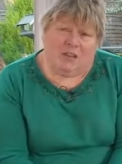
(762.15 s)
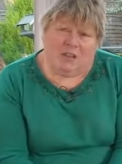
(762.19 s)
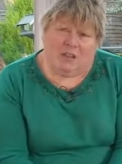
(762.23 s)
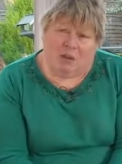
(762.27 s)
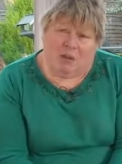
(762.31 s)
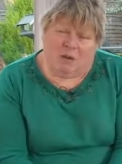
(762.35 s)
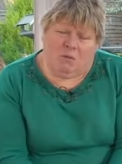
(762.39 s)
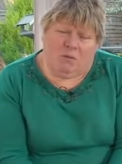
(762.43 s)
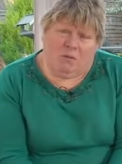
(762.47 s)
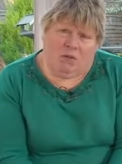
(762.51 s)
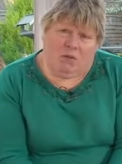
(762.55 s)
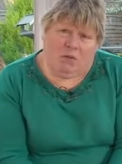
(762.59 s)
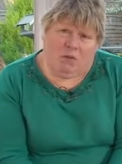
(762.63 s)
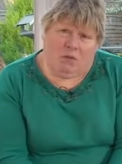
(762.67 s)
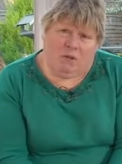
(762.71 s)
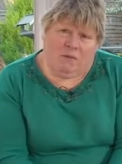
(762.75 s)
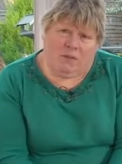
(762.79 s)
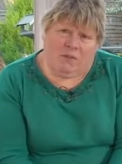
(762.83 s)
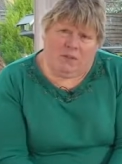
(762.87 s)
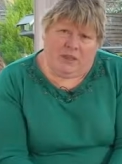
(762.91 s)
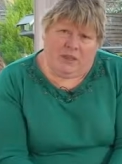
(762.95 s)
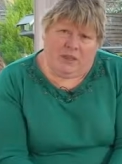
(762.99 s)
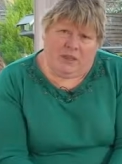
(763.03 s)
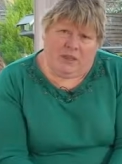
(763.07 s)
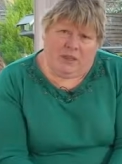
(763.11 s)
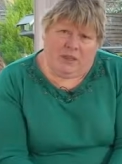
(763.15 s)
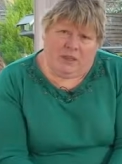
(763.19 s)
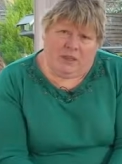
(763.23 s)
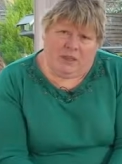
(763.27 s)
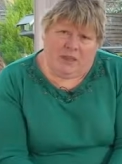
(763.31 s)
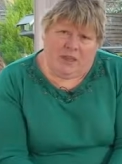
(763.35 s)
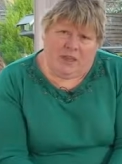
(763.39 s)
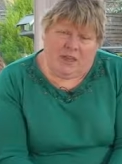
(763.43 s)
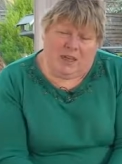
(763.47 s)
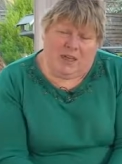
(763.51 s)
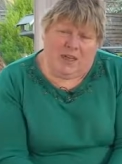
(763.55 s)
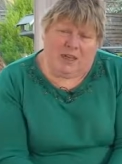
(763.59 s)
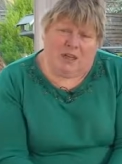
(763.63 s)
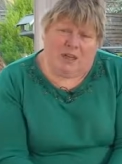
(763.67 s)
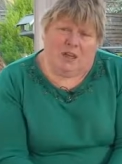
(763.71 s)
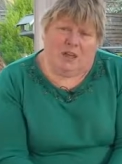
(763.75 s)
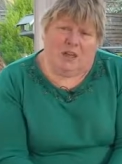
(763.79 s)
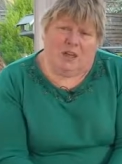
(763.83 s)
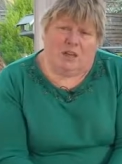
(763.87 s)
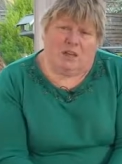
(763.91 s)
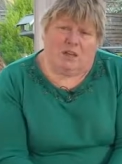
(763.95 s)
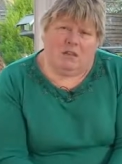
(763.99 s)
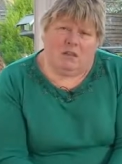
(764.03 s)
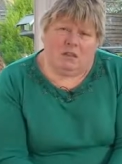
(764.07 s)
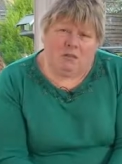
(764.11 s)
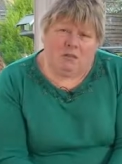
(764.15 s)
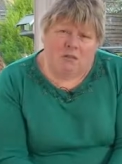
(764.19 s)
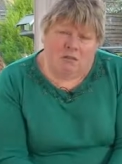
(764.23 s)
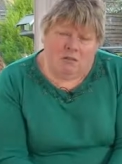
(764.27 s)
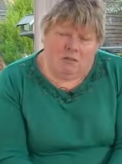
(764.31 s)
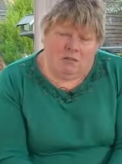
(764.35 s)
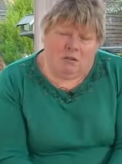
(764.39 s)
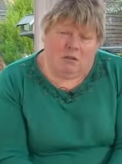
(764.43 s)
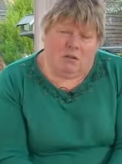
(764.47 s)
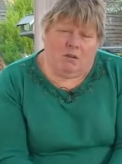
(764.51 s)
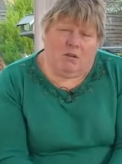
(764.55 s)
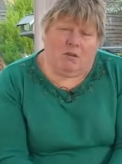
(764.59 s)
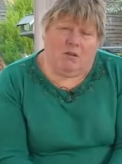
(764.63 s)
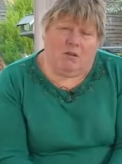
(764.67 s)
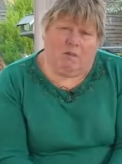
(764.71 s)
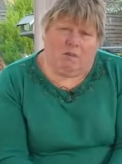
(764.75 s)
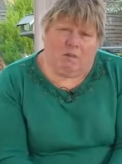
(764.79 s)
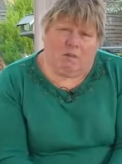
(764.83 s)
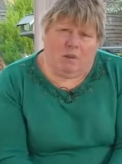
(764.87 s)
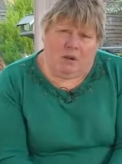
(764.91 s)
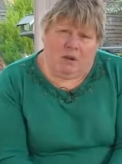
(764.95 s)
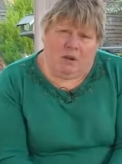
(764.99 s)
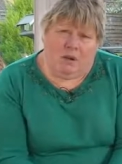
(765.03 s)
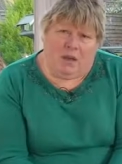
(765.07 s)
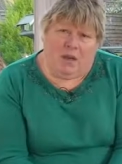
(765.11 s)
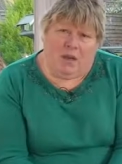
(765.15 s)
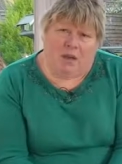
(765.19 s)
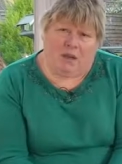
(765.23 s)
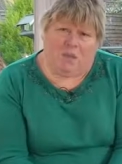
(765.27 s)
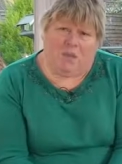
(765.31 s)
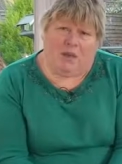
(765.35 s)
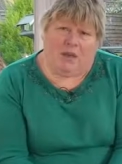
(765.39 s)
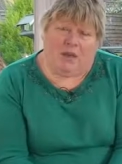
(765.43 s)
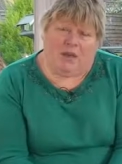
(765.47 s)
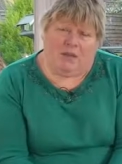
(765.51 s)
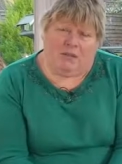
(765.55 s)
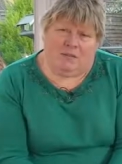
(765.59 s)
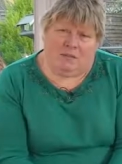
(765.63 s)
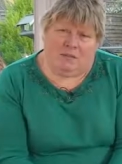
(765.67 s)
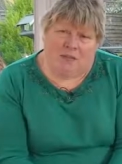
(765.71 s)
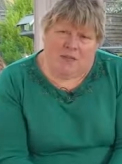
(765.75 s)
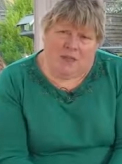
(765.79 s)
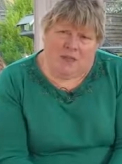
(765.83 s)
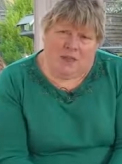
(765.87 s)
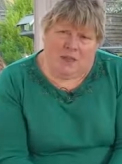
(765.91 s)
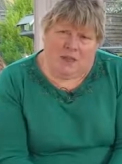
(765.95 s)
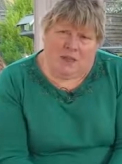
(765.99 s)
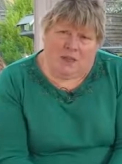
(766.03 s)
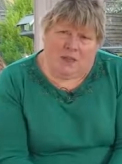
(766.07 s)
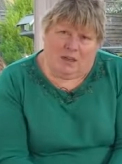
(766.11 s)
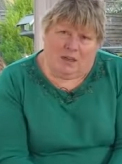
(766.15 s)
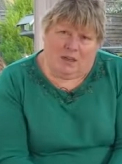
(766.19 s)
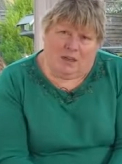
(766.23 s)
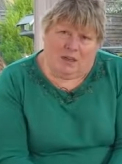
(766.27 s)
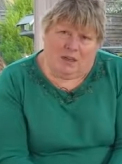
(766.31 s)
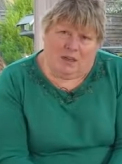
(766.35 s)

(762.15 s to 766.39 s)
Don't go over the internet. Do not buy without seeing.